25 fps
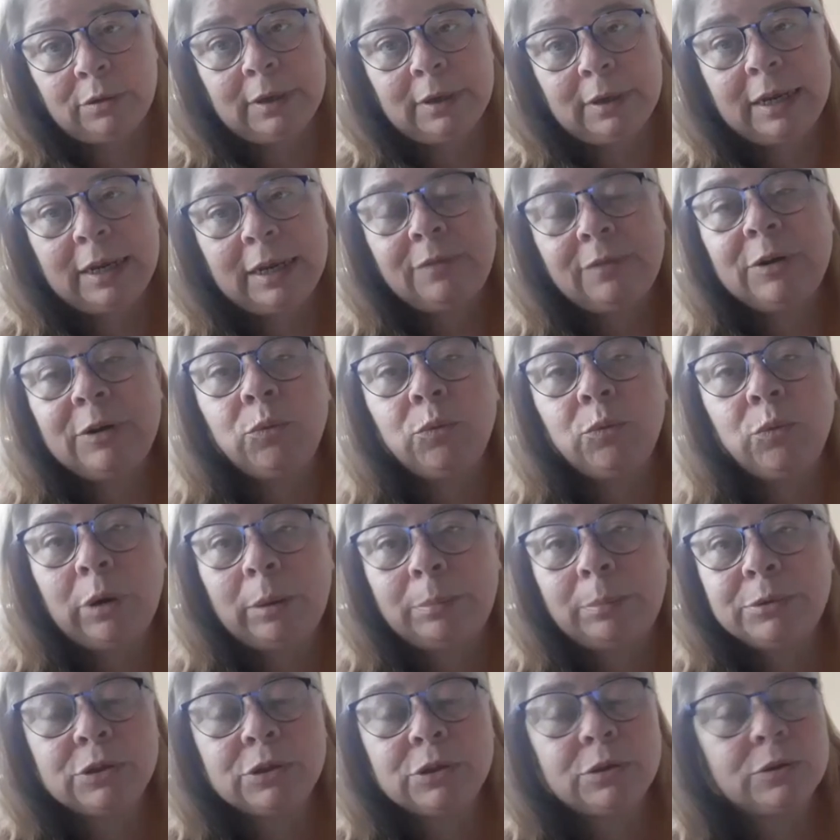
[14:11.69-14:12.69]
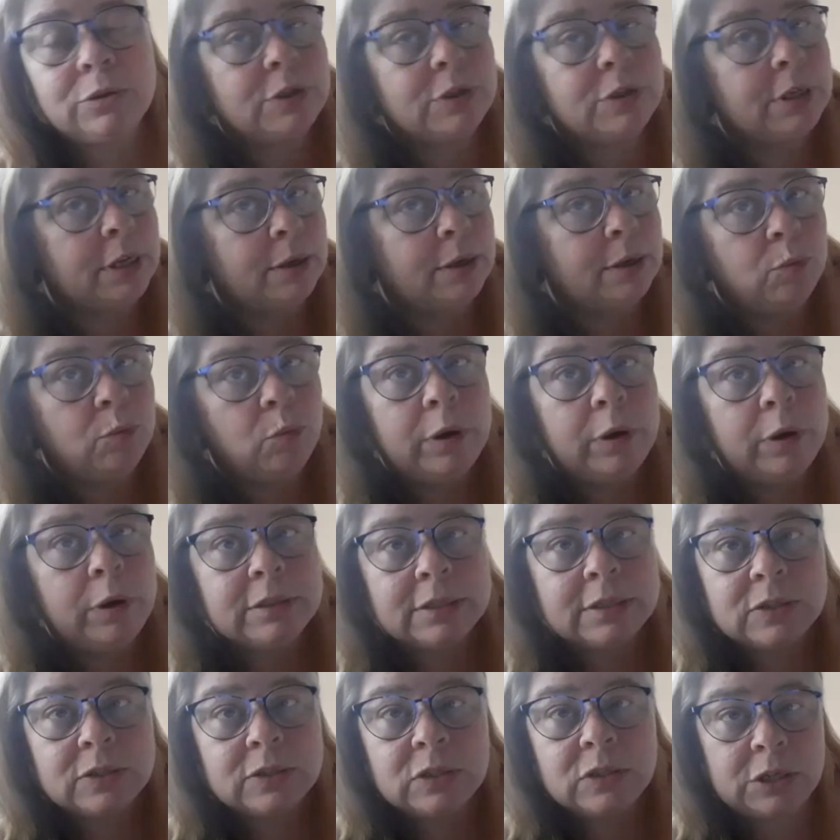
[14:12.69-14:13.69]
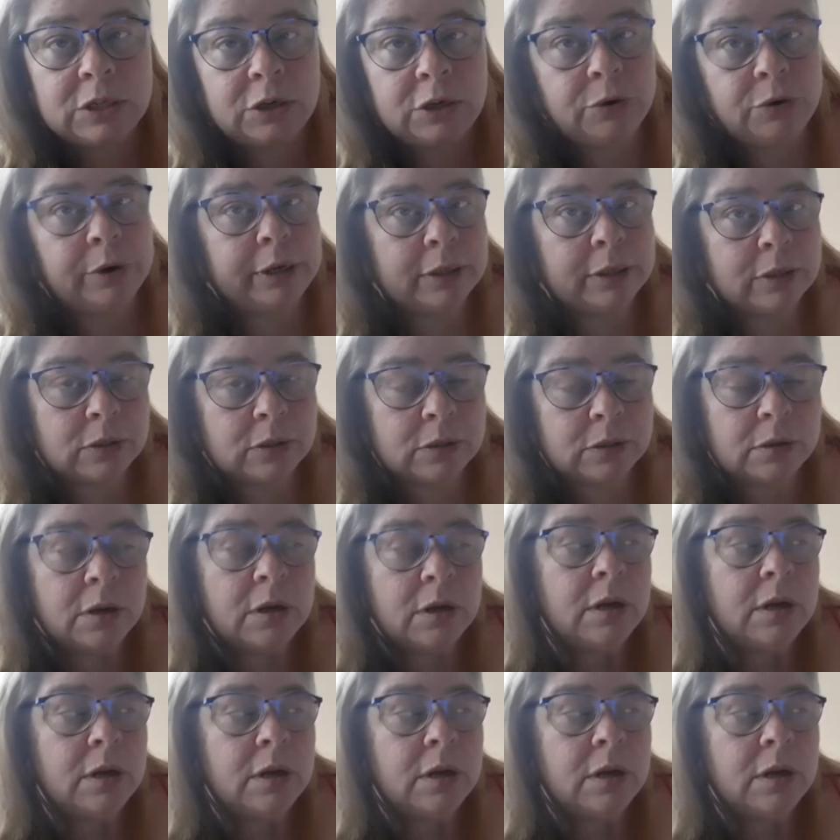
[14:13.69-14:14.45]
If it ruptures, then it's a serious,